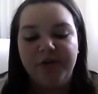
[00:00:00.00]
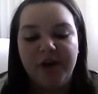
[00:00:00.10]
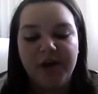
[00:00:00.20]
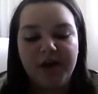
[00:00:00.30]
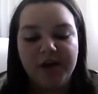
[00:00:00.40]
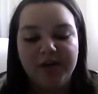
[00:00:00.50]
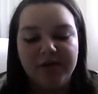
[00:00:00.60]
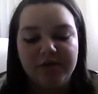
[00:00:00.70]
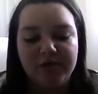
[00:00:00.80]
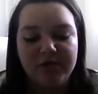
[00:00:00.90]
who are in
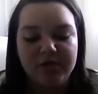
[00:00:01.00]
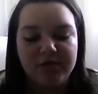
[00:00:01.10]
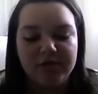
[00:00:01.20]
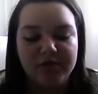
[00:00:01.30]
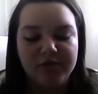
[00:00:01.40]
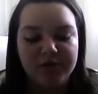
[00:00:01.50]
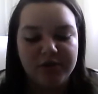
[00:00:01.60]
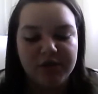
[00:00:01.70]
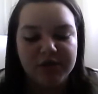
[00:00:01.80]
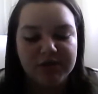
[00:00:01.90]
the
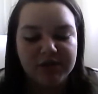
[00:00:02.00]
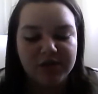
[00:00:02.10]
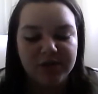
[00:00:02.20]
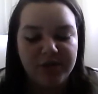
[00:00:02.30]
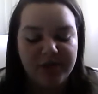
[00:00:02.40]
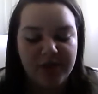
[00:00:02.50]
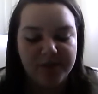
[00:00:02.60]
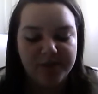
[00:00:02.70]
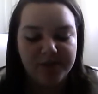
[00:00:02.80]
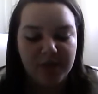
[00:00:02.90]
tutoring session with them.
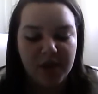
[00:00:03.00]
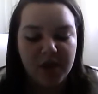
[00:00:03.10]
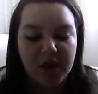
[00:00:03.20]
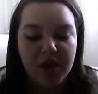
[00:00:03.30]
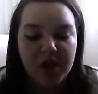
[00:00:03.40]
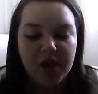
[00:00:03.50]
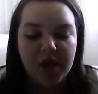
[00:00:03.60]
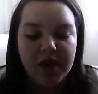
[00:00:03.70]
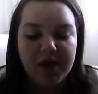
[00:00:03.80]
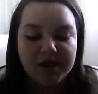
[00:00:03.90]

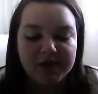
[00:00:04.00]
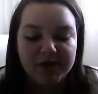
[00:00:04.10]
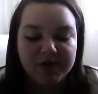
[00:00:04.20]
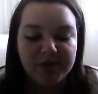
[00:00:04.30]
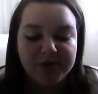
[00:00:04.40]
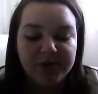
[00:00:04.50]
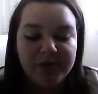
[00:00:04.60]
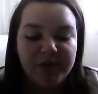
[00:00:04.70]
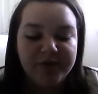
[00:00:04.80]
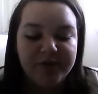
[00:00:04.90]
It is the
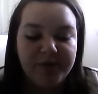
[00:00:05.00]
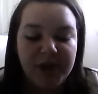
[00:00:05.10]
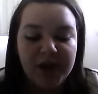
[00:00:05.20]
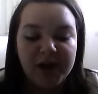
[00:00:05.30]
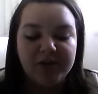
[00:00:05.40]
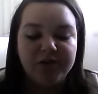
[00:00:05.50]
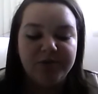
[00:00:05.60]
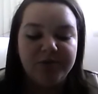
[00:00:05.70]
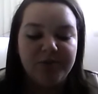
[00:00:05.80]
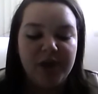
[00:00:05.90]
responsibility of the parent
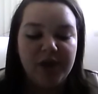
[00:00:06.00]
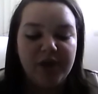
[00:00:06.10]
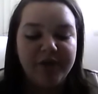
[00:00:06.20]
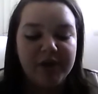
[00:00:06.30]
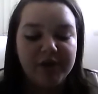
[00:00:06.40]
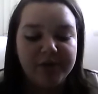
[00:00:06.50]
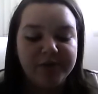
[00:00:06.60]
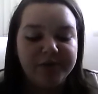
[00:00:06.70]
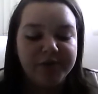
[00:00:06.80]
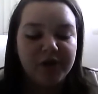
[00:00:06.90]
to be
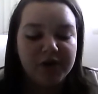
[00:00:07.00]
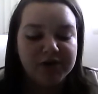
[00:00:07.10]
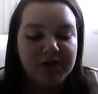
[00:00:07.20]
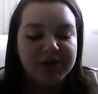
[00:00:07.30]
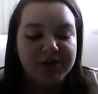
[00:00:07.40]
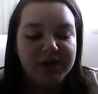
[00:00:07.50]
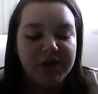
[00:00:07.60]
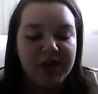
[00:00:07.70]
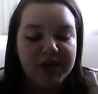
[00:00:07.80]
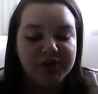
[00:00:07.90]
available for contact
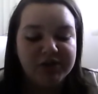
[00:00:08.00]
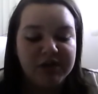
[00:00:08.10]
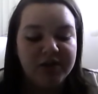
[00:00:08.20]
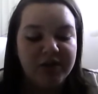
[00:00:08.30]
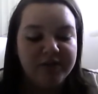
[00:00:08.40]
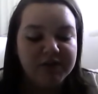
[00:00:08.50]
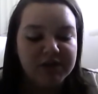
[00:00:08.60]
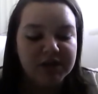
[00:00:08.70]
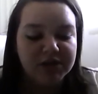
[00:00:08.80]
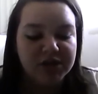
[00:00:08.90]
during each set of the
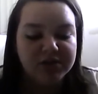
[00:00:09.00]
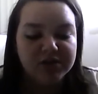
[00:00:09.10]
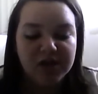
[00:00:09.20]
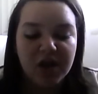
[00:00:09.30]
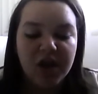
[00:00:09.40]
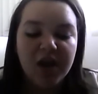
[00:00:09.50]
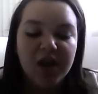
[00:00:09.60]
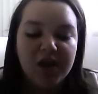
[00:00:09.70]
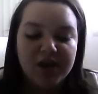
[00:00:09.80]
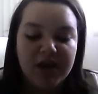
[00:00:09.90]
sessions
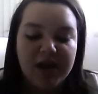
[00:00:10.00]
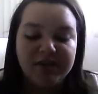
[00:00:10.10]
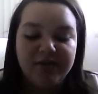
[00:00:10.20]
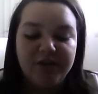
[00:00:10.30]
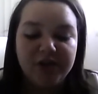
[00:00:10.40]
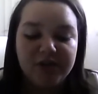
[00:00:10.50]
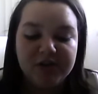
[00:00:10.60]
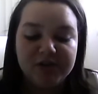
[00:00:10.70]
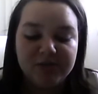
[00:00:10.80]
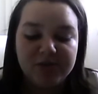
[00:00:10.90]
in case of early
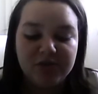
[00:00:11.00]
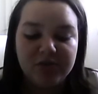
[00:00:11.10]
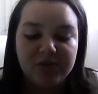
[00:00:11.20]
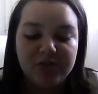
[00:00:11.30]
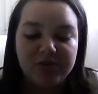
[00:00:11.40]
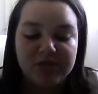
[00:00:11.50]
dismissal